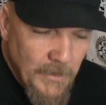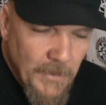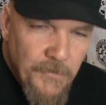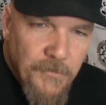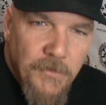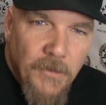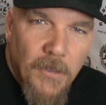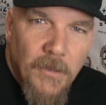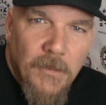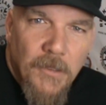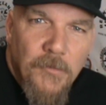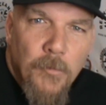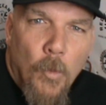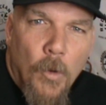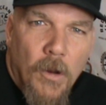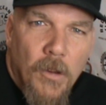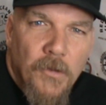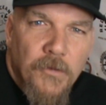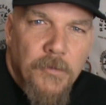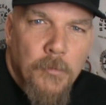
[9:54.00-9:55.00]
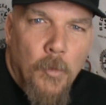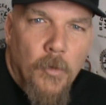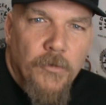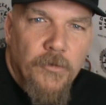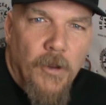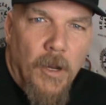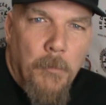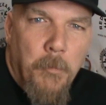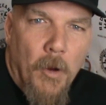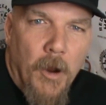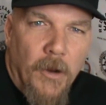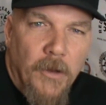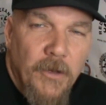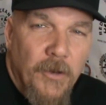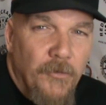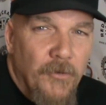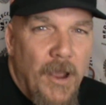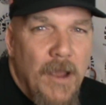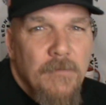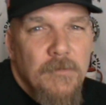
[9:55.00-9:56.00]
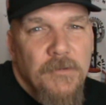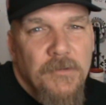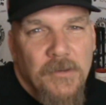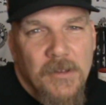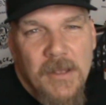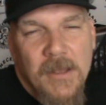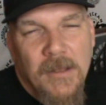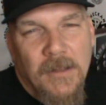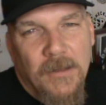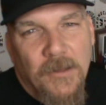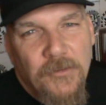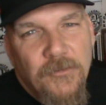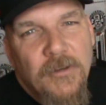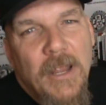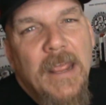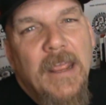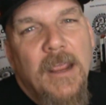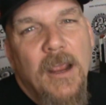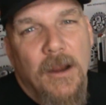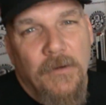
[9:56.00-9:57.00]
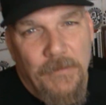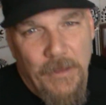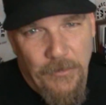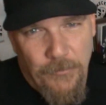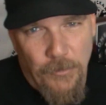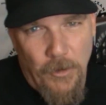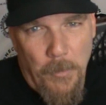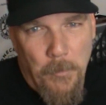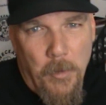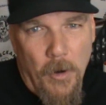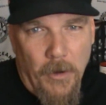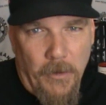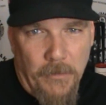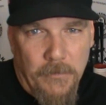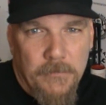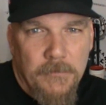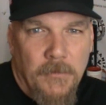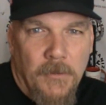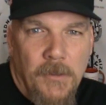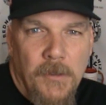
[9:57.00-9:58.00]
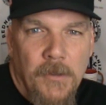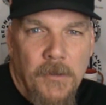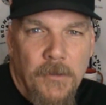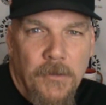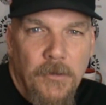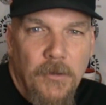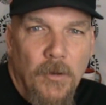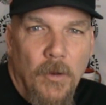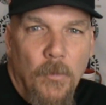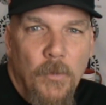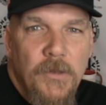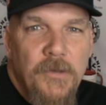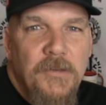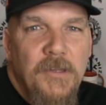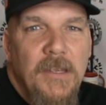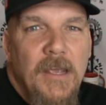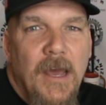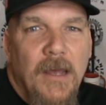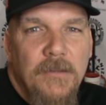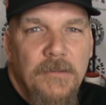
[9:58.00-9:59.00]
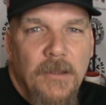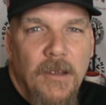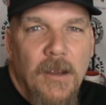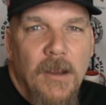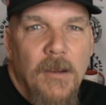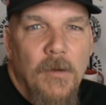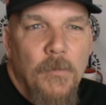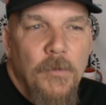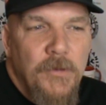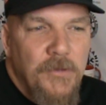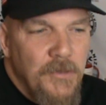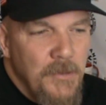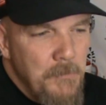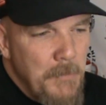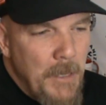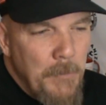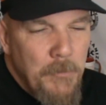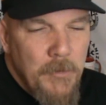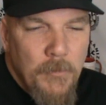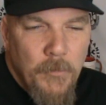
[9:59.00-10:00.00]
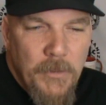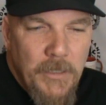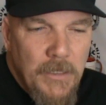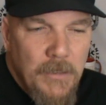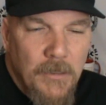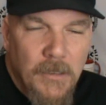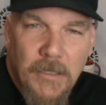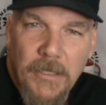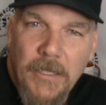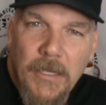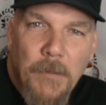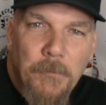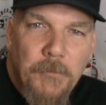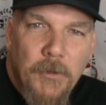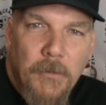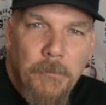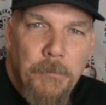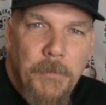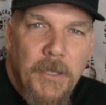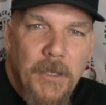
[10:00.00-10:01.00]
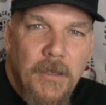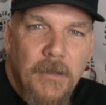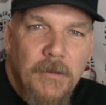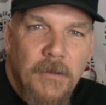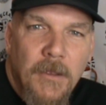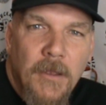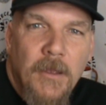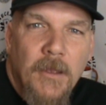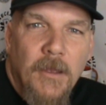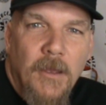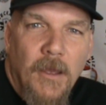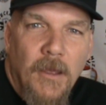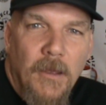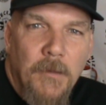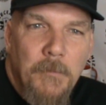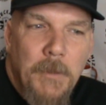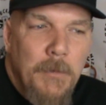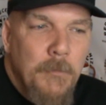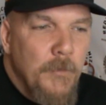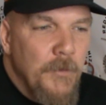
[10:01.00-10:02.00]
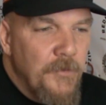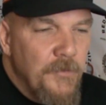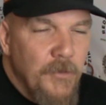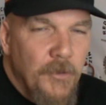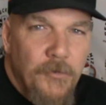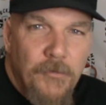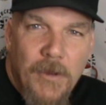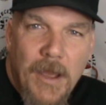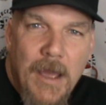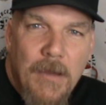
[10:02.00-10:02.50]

let's work on some more truck parking. And drivers, let's take care of that truck parking. You know, we see out there, we see maybe we need to clean up a little bit. Maybe we see a